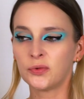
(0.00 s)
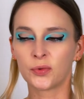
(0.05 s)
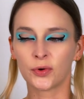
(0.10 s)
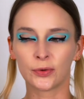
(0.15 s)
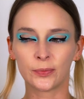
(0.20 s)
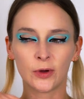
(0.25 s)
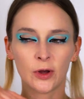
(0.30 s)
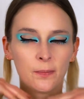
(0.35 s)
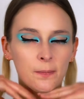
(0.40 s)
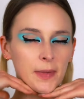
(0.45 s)

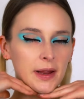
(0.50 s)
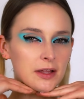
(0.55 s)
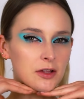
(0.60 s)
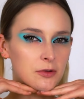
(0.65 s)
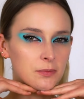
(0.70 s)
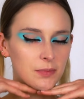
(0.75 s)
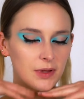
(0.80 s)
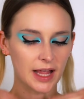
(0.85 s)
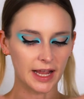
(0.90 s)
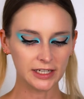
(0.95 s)
warm up my
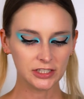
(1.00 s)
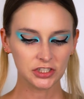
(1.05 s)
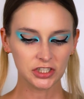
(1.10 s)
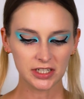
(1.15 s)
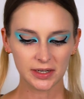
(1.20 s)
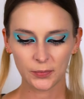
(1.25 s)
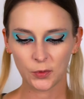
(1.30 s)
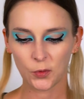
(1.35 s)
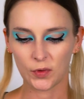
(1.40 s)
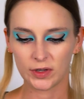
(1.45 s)
complexion,
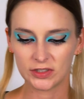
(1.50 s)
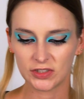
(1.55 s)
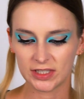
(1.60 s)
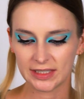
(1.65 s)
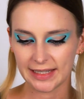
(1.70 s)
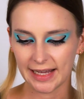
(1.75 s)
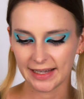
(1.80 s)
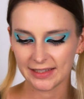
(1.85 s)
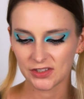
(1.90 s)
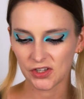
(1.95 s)
I'm going to
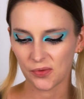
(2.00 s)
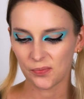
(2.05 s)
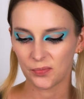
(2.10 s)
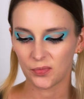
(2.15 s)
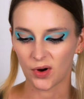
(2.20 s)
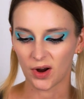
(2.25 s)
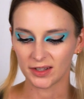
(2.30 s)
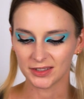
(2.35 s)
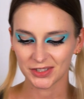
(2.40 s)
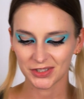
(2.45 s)
take some
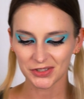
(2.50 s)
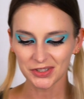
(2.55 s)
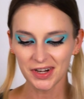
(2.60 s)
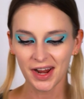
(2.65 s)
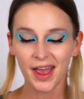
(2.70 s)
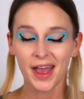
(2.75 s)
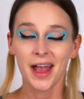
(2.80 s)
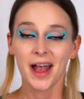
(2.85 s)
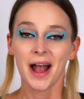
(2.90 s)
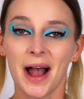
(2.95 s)
bronzer.
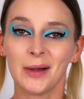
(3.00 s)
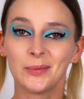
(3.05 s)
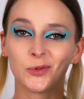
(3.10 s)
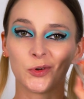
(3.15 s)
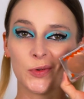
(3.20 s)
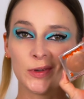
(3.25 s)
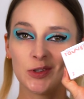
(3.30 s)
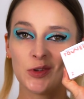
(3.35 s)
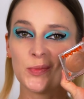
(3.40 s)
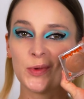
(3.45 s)
I'm
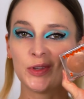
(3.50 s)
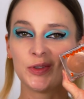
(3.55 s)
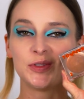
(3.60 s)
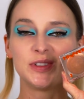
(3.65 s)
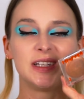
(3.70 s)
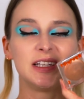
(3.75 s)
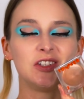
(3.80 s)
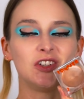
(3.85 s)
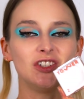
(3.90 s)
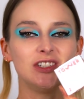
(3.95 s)
going to be
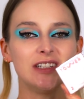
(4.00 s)
using the